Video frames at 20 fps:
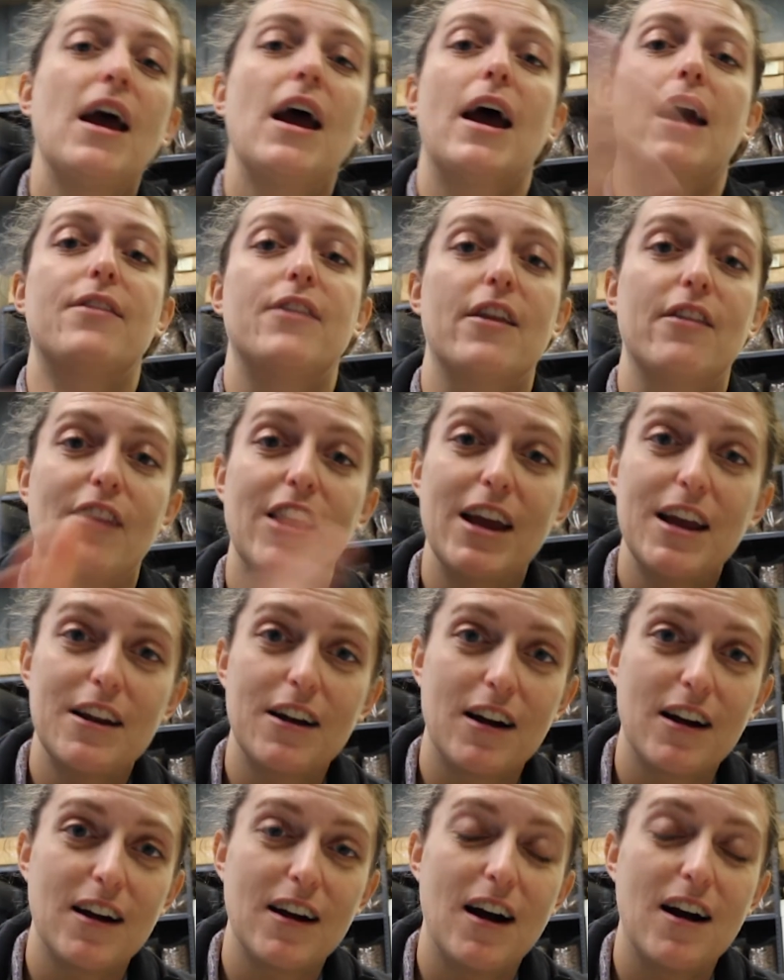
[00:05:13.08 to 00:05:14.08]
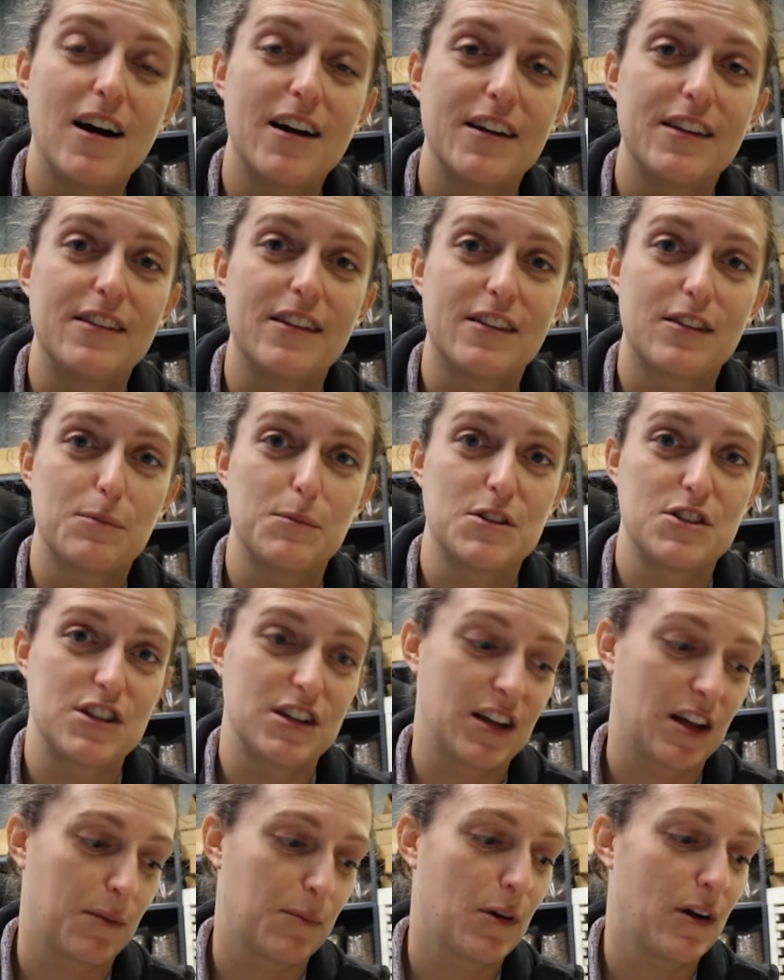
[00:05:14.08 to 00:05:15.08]
And then later on in this
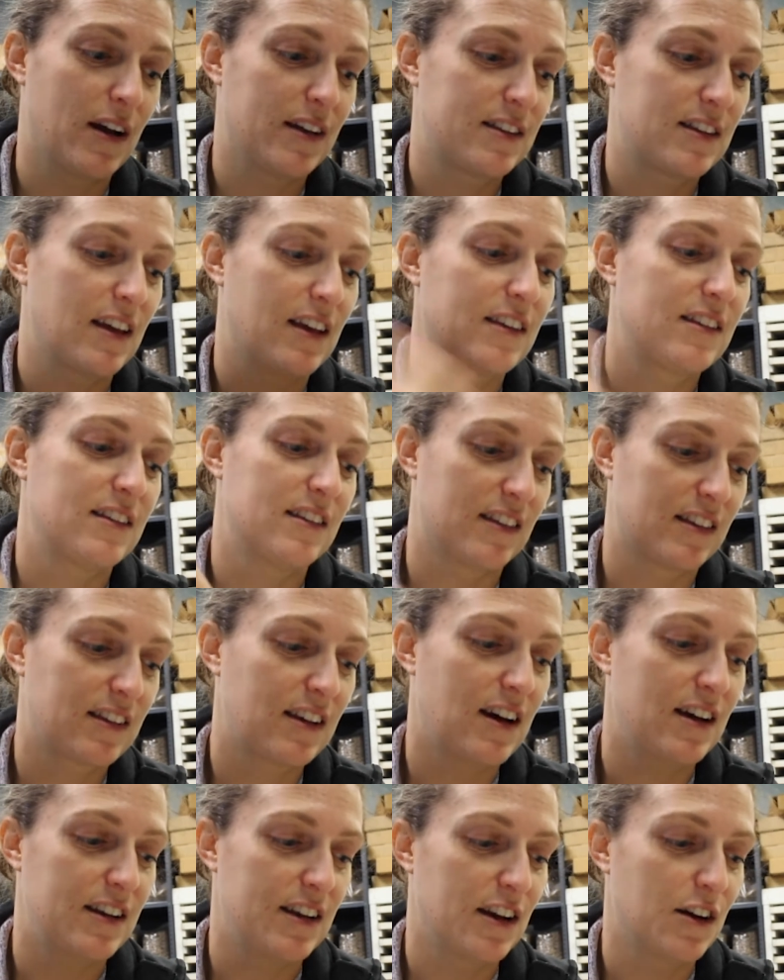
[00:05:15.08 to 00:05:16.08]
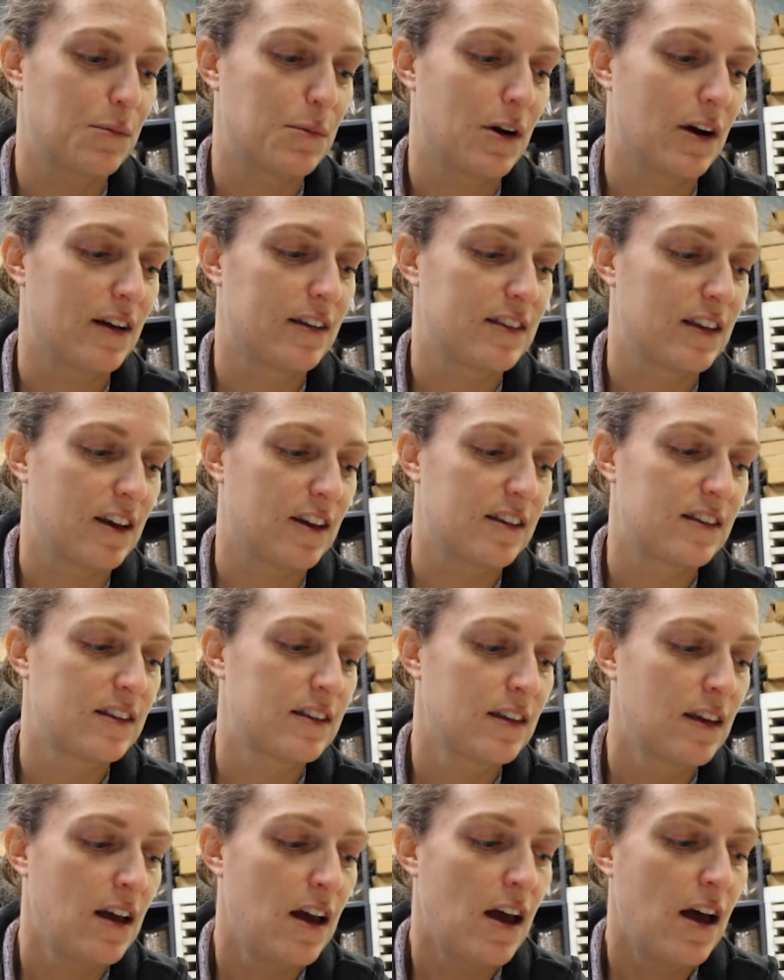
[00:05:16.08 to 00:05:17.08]
machining process, in this cut nail
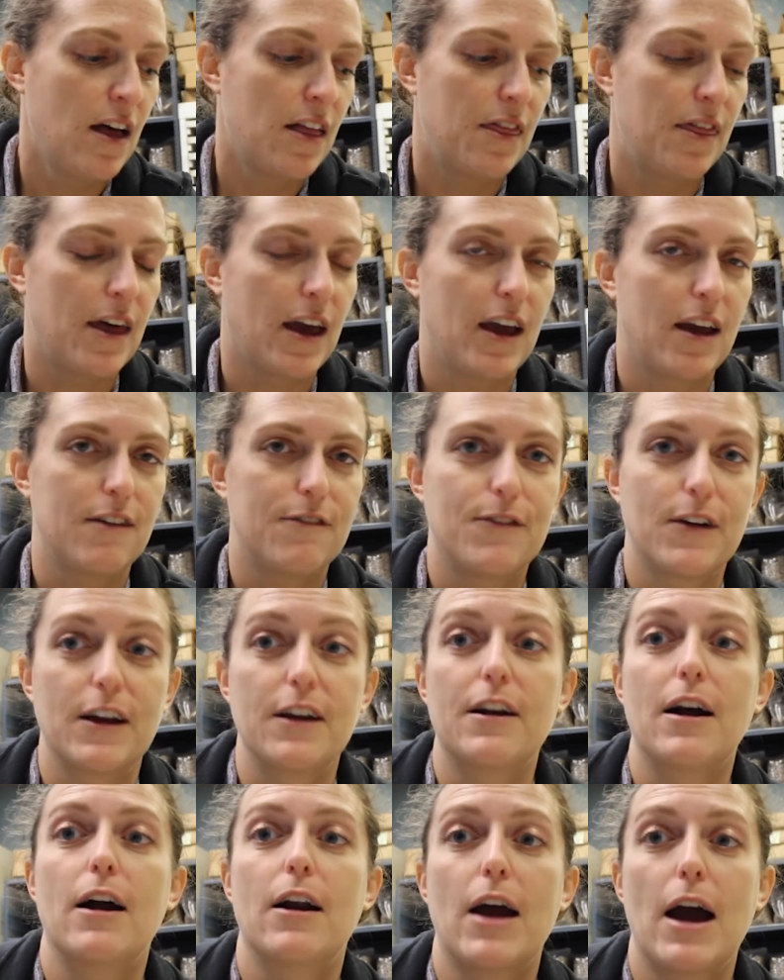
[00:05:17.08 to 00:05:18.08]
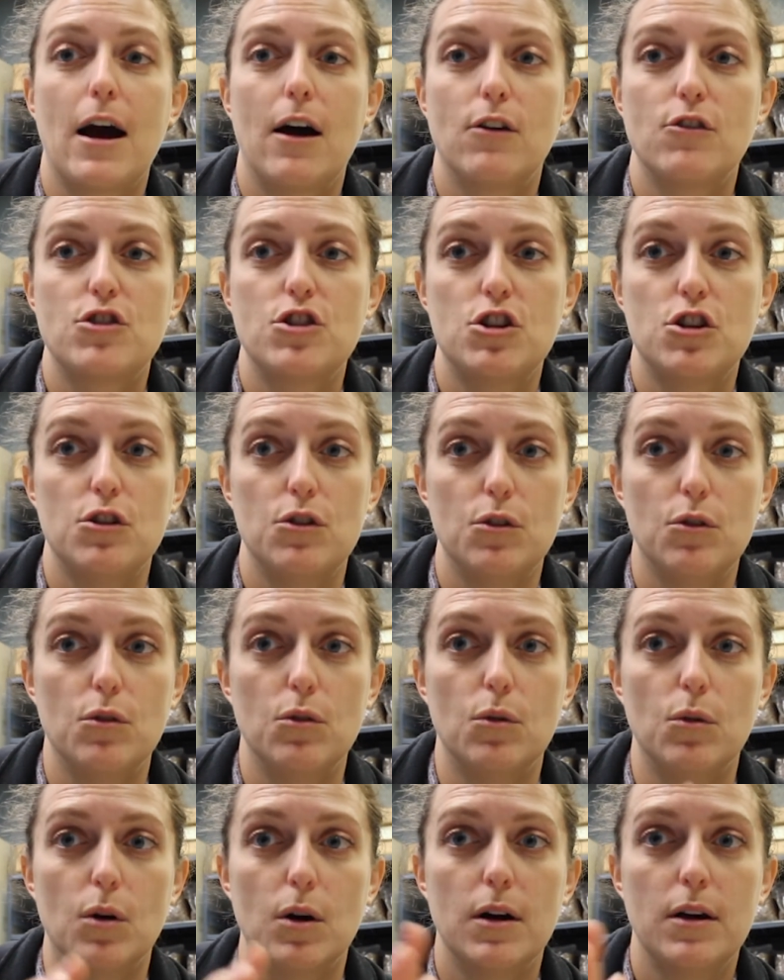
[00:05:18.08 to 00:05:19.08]
process, they figured out how
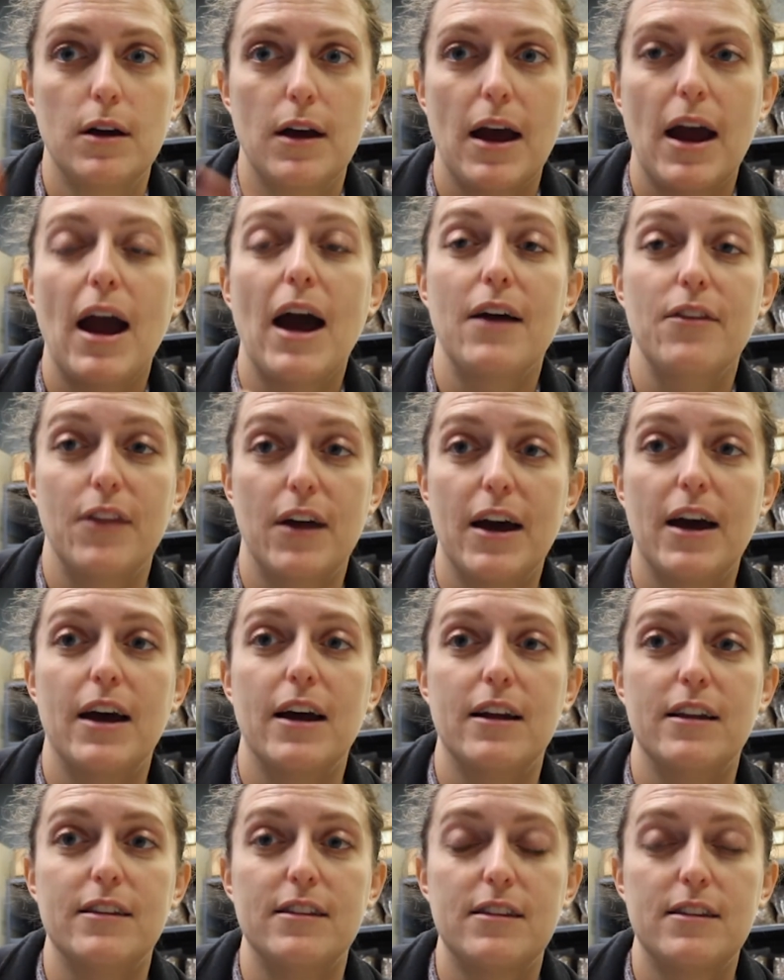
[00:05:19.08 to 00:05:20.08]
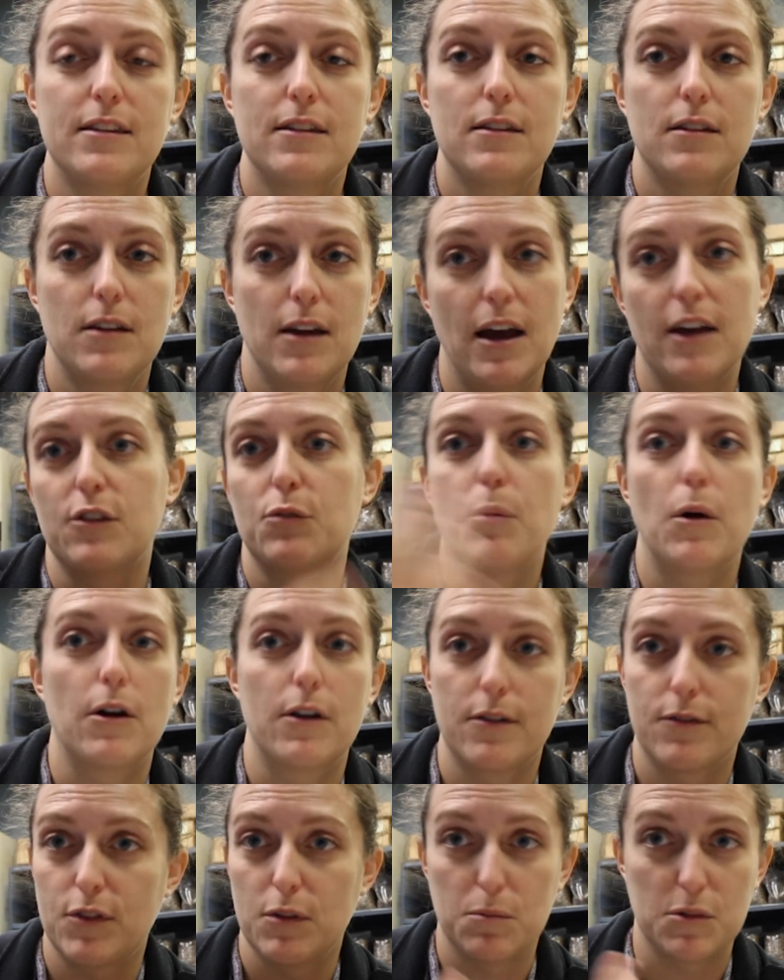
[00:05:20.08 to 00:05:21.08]
to add the heads as
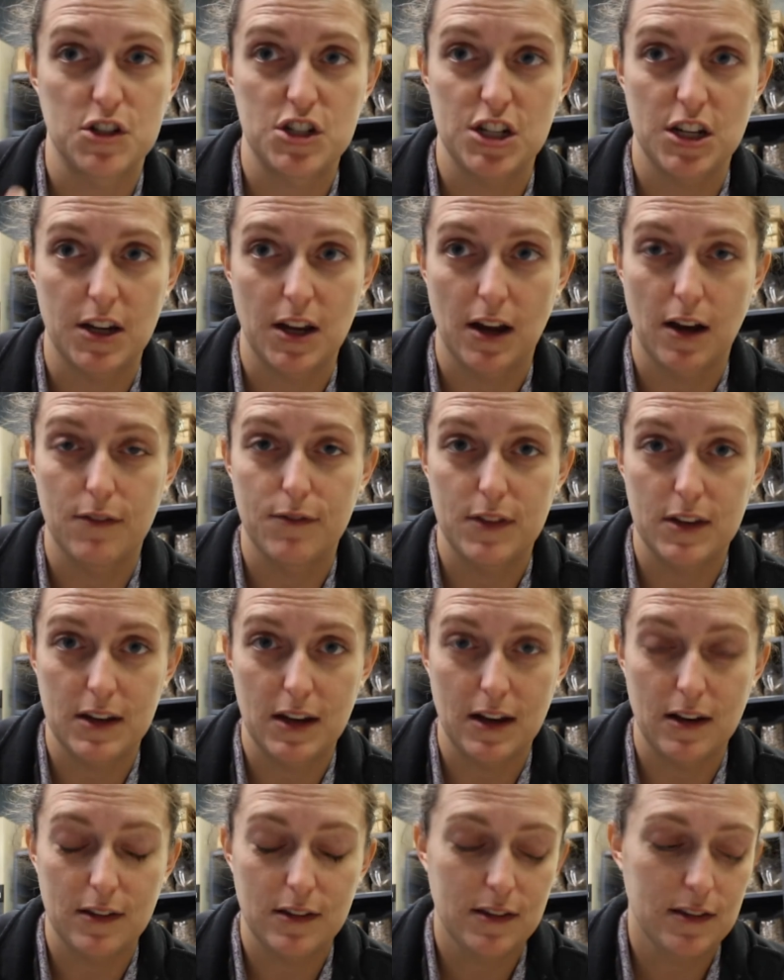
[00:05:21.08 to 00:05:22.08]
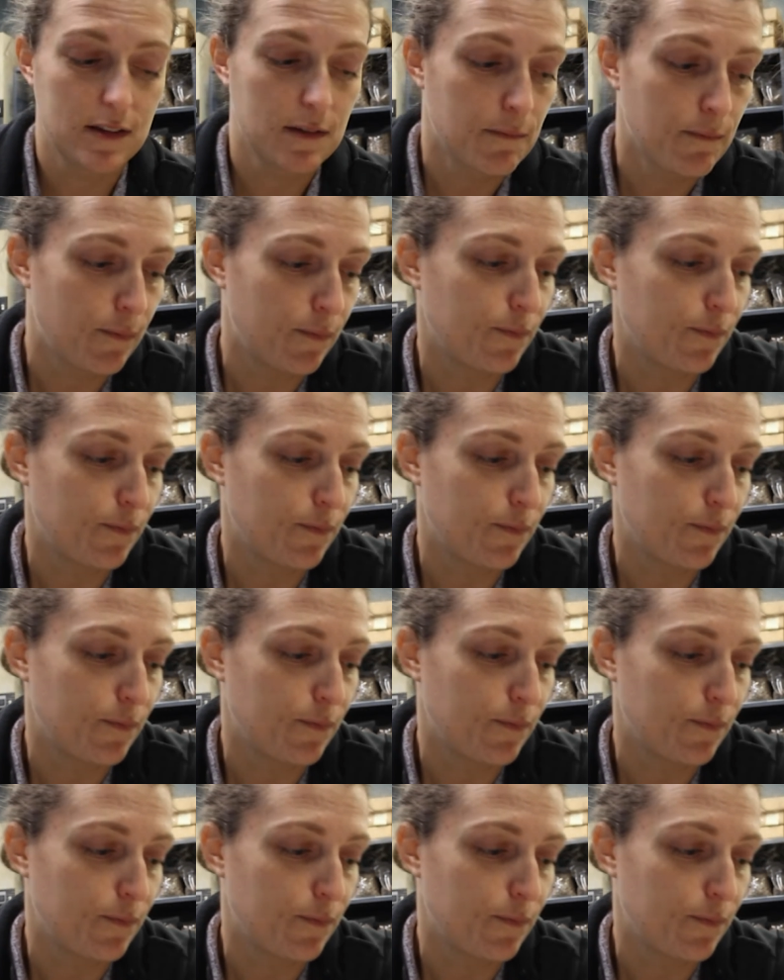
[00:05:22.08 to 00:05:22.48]
part of the machining of the nails.